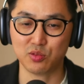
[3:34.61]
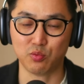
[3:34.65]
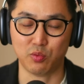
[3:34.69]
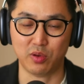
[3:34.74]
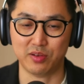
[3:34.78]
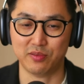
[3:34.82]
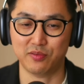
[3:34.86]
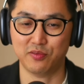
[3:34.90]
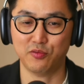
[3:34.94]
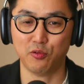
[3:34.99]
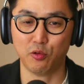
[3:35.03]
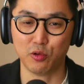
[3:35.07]

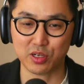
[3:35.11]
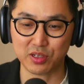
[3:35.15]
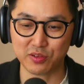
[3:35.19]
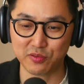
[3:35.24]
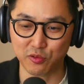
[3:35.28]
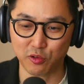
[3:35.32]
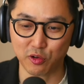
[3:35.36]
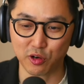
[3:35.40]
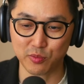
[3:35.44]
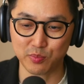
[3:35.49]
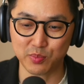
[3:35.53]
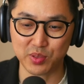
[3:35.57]

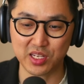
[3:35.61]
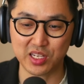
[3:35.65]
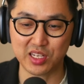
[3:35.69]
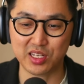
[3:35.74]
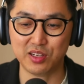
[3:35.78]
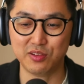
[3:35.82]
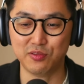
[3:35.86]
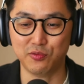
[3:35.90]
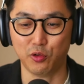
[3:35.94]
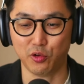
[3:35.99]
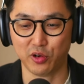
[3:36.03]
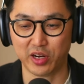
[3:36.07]
144p,
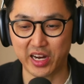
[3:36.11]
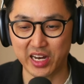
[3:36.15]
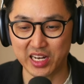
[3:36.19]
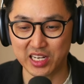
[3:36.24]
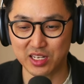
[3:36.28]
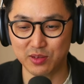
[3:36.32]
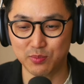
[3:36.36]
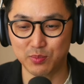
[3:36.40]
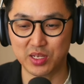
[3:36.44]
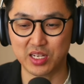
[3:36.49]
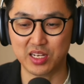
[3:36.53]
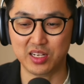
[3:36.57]

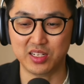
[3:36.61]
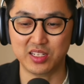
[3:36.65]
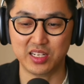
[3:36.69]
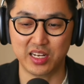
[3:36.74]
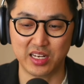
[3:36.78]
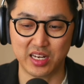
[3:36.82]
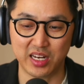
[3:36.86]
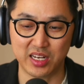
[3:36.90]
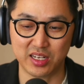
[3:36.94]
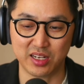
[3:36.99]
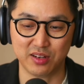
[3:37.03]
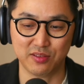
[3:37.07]
480p,
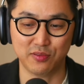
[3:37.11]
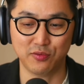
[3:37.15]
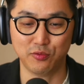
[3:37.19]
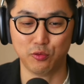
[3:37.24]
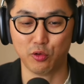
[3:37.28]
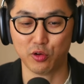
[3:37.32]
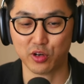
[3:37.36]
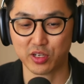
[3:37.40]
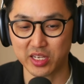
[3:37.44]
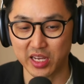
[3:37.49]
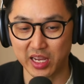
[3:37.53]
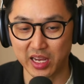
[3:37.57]
1080, and
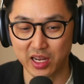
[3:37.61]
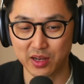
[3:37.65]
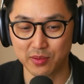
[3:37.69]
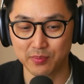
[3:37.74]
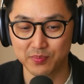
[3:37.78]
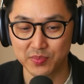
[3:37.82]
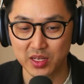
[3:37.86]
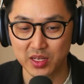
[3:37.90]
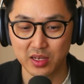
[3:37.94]
4K.